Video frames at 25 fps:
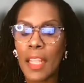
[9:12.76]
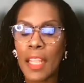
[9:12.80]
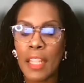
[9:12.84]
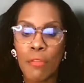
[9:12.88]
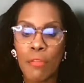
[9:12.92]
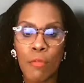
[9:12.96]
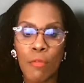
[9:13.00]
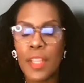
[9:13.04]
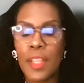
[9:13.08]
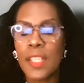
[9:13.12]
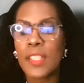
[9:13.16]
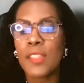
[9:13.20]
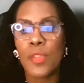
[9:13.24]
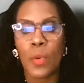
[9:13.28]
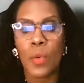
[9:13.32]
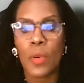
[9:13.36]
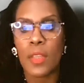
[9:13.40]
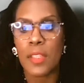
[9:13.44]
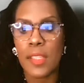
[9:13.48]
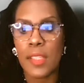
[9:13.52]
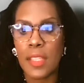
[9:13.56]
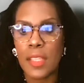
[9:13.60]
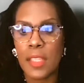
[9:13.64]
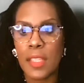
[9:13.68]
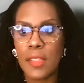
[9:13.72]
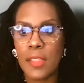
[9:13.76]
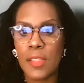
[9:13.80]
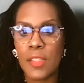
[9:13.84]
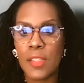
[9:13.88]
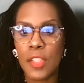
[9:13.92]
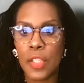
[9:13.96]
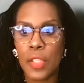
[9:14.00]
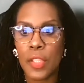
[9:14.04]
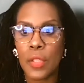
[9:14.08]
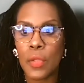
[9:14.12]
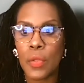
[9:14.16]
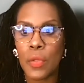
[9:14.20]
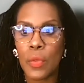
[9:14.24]
resources
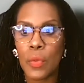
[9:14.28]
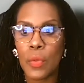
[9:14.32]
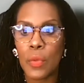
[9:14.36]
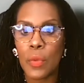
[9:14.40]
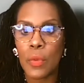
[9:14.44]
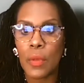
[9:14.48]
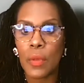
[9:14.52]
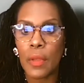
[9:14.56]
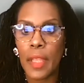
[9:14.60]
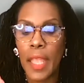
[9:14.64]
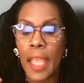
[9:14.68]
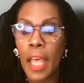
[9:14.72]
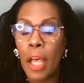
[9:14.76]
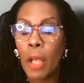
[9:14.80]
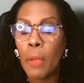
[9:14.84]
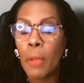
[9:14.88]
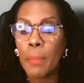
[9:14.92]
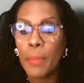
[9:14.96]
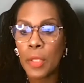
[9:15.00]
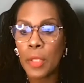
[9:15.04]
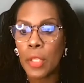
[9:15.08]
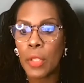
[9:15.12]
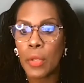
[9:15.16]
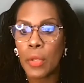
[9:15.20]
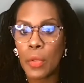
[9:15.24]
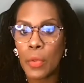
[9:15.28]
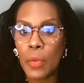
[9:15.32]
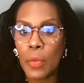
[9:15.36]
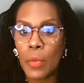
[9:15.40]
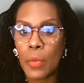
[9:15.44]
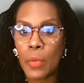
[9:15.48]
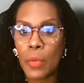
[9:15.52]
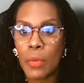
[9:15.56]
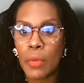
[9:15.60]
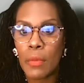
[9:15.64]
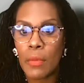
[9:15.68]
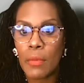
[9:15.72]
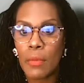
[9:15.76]
to help
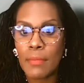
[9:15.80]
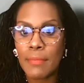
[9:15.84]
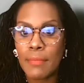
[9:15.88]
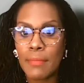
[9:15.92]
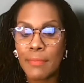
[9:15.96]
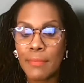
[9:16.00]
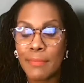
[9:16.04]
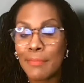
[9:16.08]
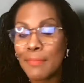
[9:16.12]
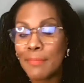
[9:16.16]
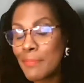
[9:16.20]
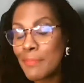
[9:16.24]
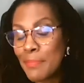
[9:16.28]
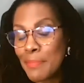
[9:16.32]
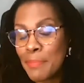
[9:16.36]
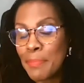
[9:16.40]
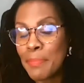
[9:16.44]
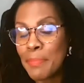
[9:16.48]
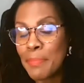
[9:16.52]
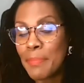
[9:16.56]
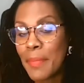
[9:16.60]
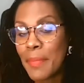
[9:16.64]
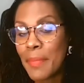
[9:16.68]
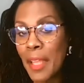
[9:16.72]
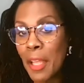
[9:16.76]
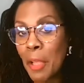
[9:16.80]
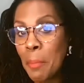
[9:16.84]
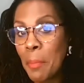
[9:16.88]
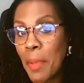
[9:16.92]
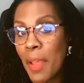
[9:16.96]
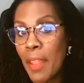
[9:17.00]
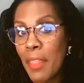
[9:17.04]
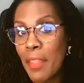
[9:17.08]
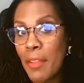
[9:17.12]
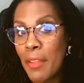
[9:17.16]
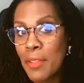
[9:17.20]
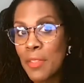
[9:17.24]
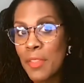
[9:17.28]
you help
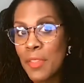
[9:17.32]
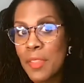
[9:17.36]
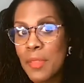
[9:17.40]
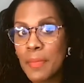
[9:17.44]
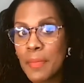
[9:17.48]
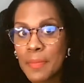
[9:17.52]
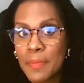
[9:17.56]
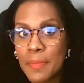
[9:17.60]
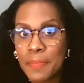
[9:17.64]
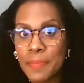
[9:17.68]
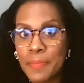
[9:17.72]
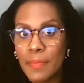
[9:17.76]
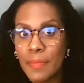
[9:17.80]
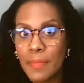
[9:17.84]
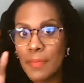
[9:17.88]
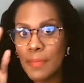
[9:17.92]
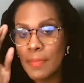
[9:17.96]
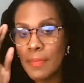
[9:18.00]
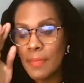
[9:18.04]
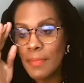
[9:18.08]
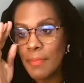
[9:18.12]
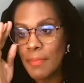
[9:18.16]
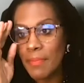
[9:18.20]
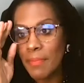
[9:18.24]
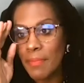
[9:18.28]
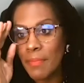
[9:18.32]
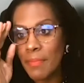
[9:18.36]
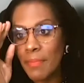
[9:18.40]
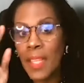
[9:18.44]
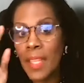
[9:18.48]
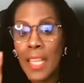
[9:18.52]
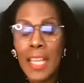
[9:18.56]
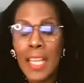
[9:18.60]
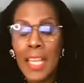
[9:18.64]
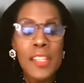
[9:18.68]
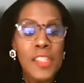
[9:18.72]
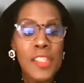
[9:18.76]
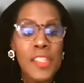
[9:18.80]
others.
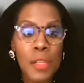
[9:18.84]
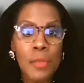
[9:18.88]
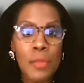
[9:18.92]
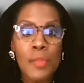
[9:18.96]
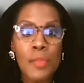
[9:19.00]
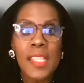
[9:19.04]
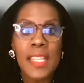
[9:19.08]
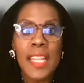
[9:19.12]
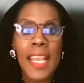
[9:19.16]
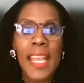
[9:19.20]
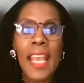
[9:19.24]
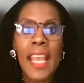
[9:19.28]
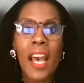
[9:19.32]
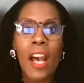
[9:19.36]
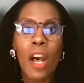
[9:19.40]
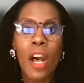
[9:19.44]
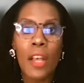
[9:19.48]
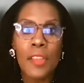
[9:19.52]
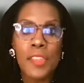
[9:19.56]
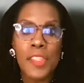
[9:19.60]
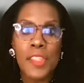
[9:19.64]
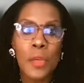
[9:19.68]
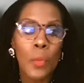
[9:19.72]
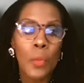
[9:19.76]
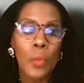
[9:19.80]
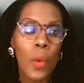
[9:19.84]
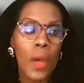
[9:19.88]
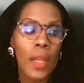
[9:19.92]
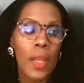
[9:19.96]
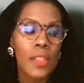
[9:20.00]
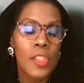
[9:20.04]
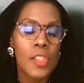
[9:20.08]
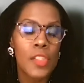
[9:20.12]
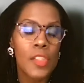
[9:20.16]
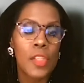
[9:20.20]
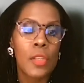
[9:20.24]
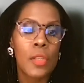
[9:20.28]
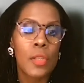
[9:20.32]
So today I also want
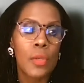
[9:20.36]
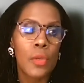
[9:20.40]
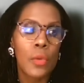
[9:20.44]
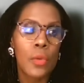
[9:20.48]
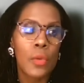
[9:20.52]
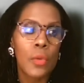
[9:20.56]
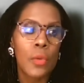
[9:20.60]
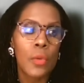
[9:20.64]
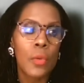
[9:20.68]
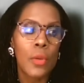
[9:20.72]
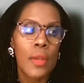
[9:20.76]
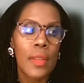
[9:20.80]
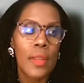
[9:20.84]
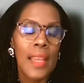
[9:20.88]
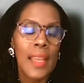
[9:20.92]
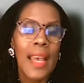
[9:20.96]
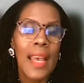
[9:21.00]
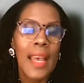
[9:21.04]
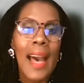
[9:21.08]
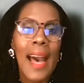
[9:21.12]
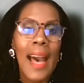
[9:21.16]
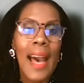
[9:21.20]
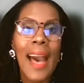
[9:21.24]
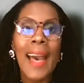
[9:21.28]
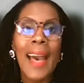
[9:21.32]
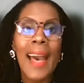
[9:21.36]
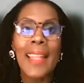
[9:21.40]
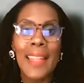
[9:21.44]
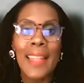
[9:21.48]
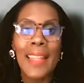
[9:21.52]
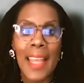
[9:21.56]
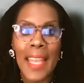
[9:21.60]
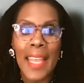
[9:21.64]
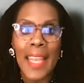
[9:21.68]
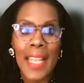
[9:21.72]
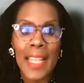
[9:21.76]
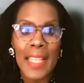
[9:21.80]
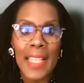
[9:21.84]
to
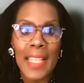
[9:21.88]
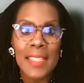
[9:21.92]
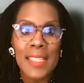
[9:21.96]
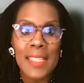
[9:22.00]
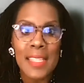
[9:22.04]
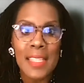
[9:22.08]
highlight